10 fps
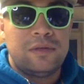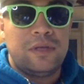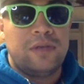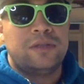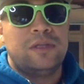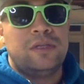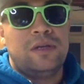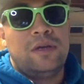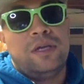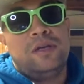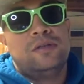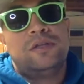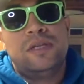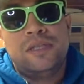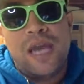Here's
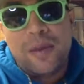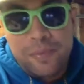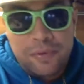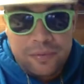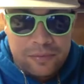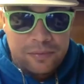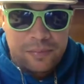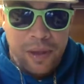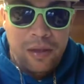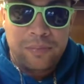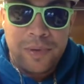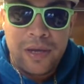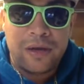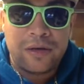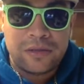an example. Paul
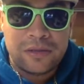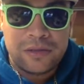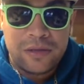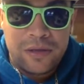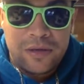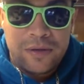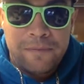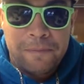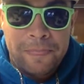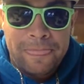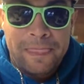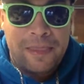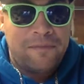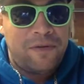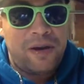Pierce,
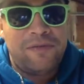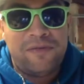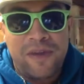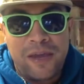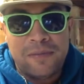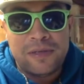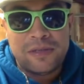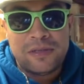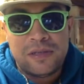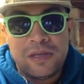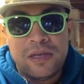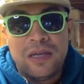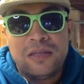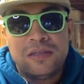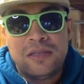very famous
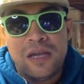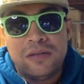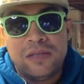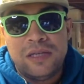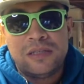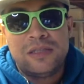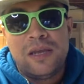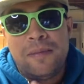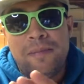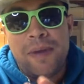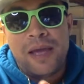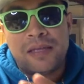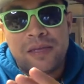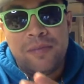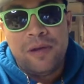Celtics
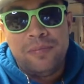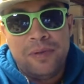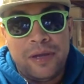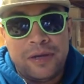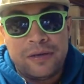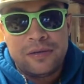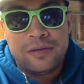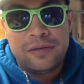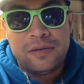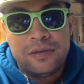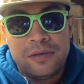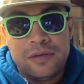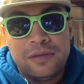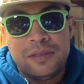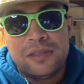basketball player,
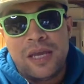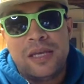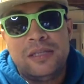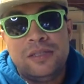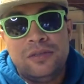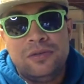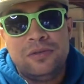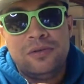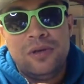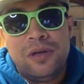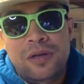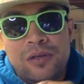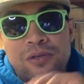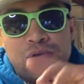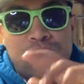decided to
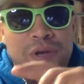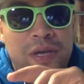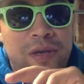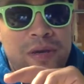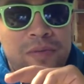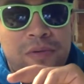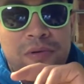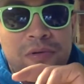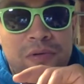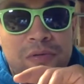stream or